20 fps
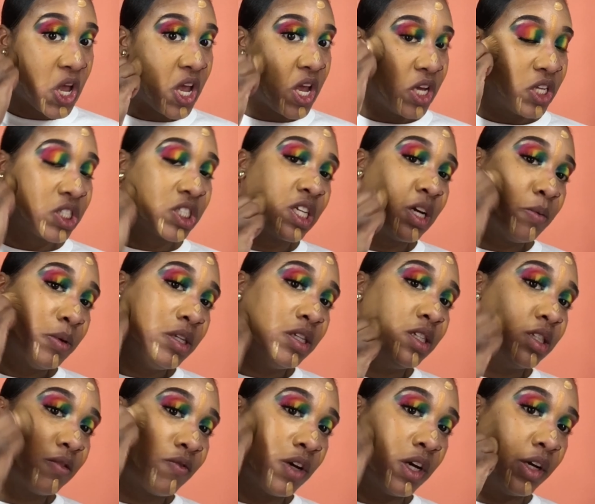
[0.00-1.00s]
And some of
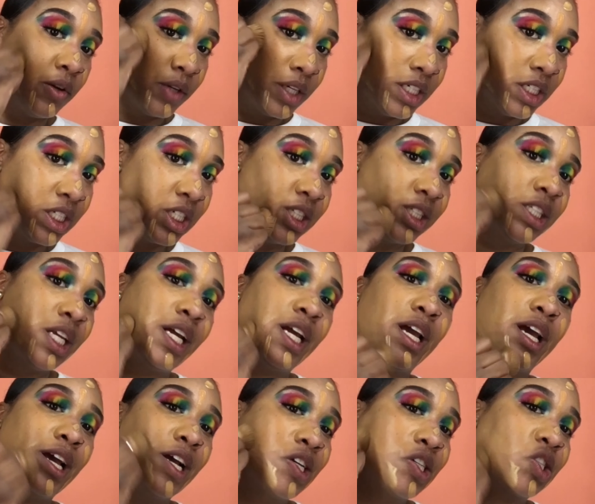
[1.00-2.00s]
these foundations, they
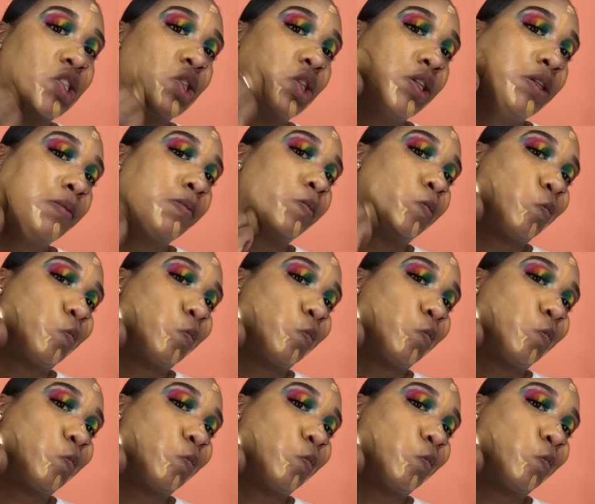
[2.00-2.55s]
actually